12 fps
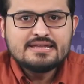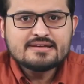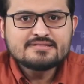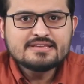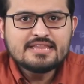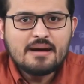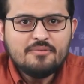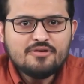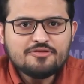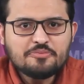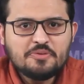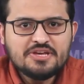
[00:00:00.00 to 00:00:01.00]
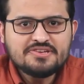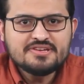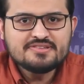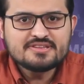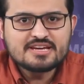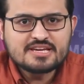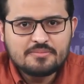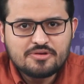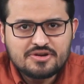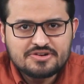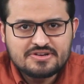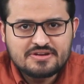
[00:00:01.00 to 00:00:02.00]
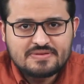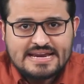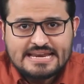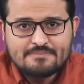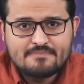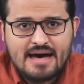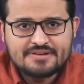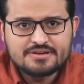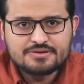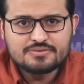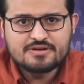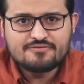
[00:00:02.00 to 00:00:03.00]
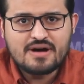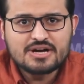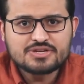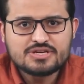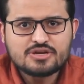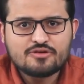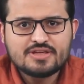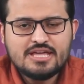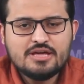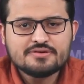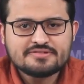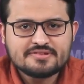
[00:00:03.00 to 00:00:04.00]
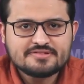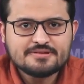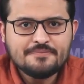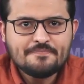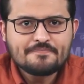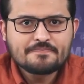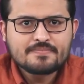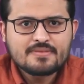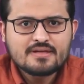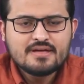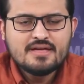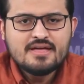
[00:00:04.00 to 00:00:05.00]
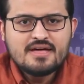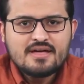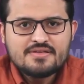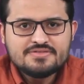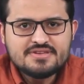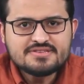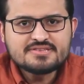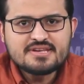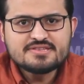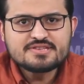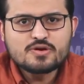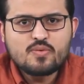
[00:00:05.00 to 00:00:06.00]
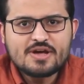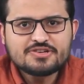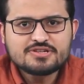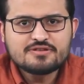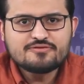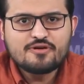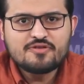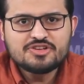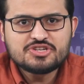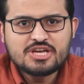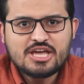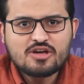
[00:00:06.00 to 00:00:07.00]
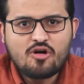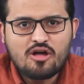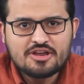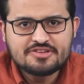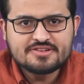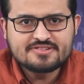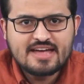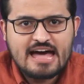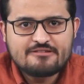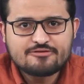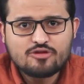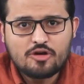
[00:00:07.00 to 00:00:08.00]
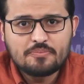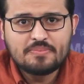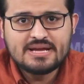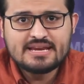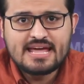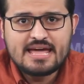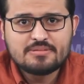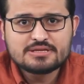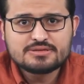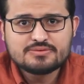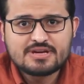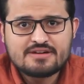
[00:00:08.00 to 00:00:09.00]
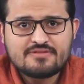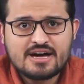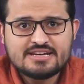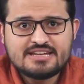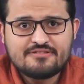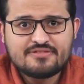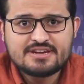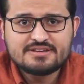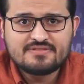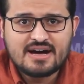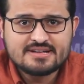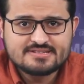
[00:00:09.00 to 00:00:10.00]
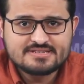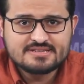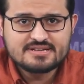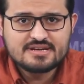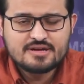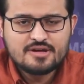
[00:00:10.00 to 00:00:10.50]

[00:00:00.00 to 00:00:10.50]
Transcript: Does the number of species in a community really matter to the functioning of the ecosystem? This is a question for which ecologists have not been able to give a definitive answer.